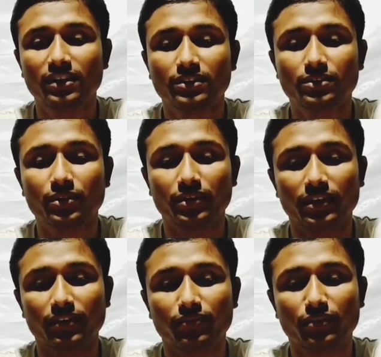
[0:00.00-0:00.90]
So
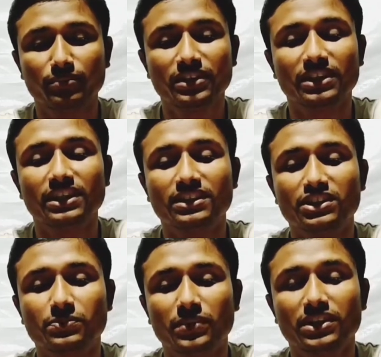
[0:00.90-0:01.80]
here for me it is
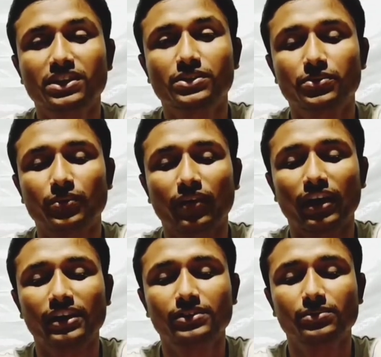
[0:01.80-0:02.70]
better to
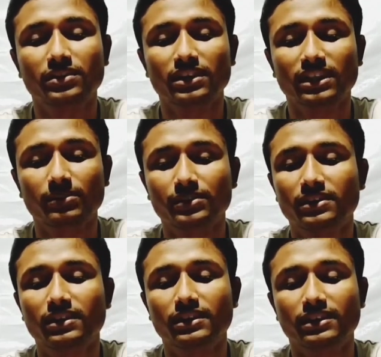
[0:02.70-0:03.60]
write with a capital
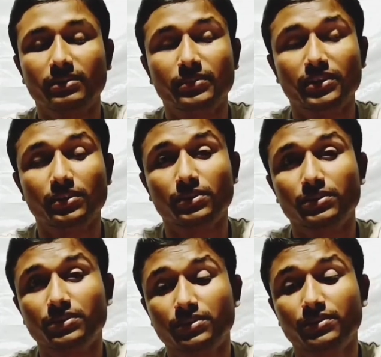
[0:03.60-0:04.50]
letter,
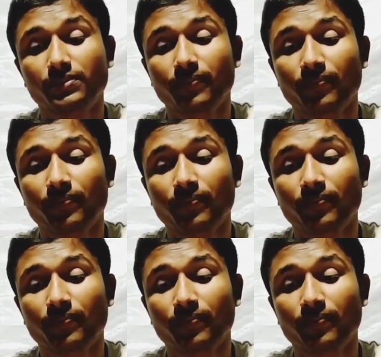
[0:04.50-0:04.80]
because